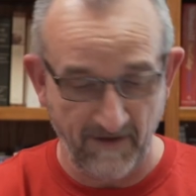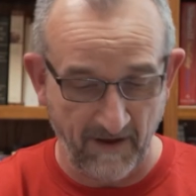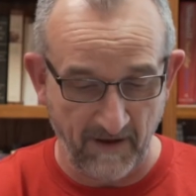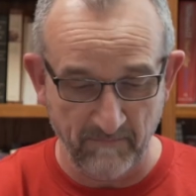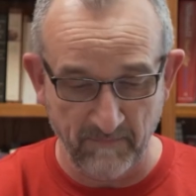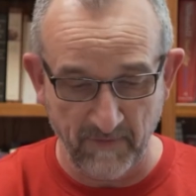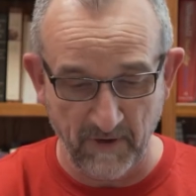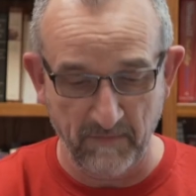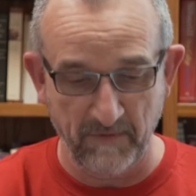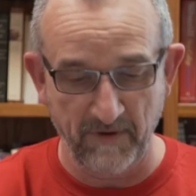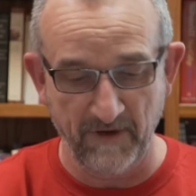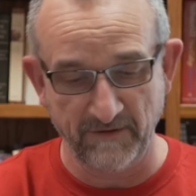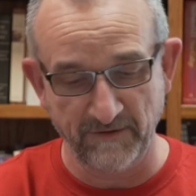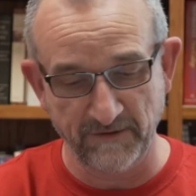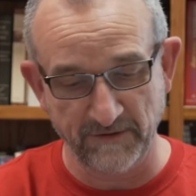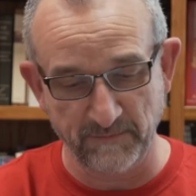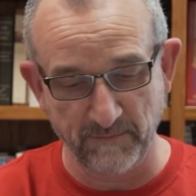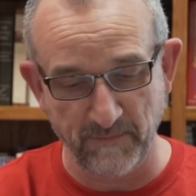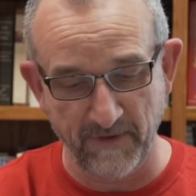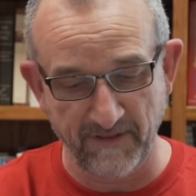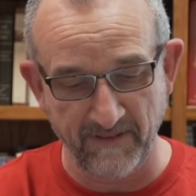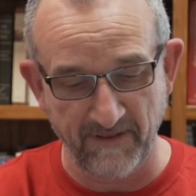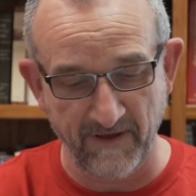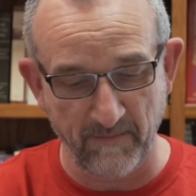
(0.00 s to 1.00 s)
Maybe I just
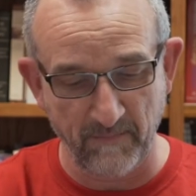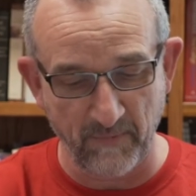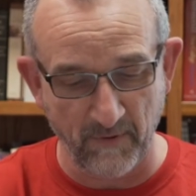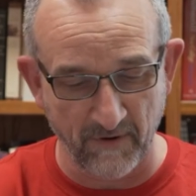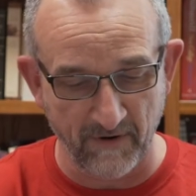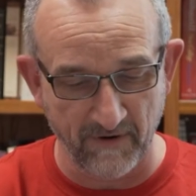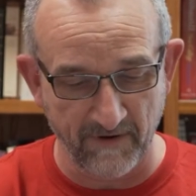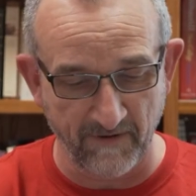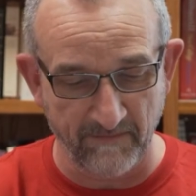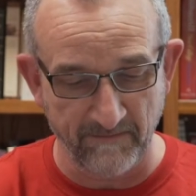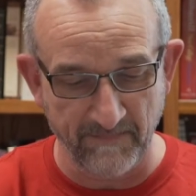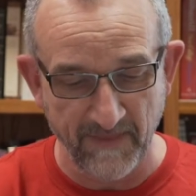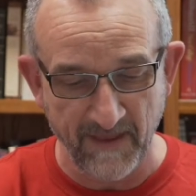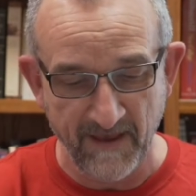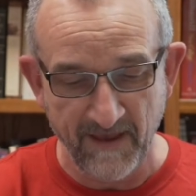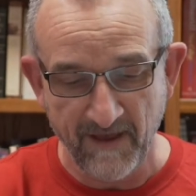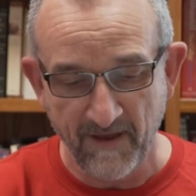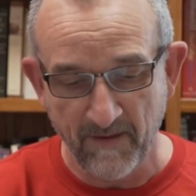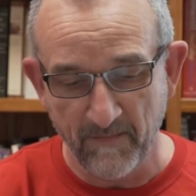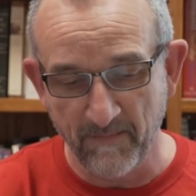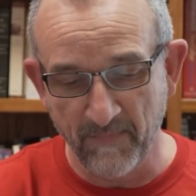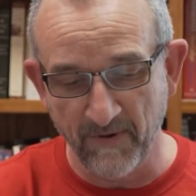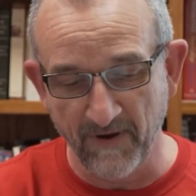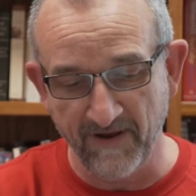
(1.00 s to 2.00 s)
made that part up.
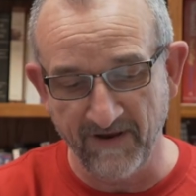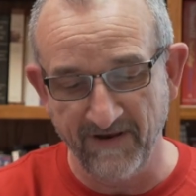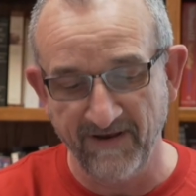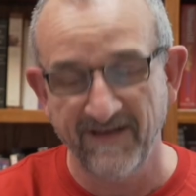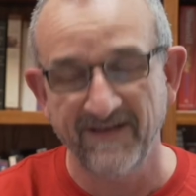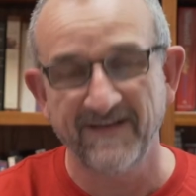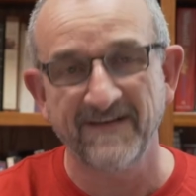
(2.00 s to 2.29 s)
But